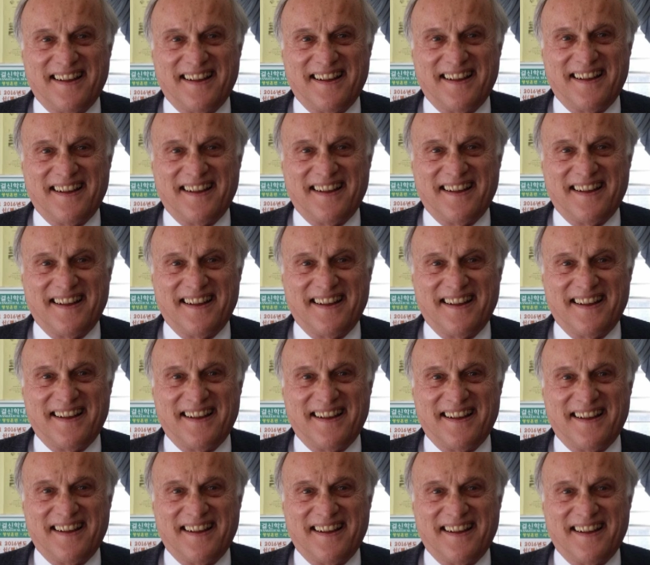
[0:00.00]

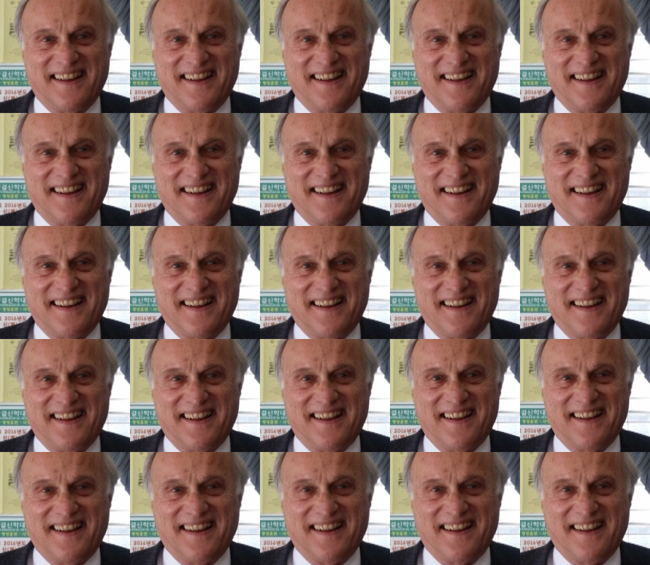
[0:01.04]

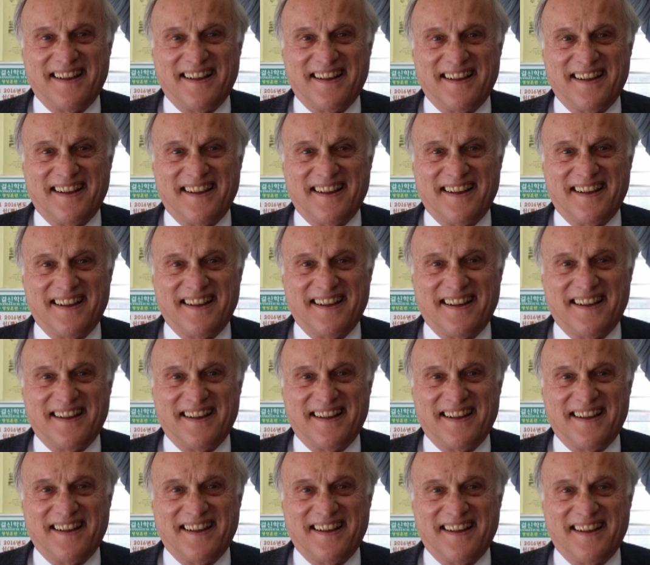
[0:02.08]

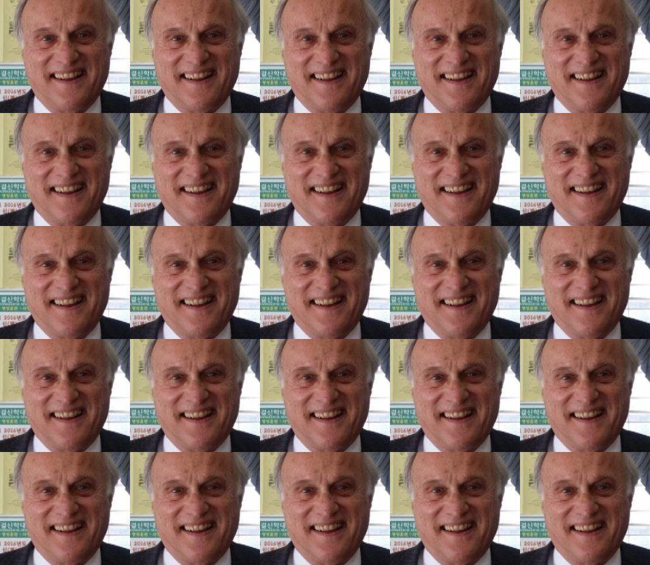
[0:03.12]
(silence)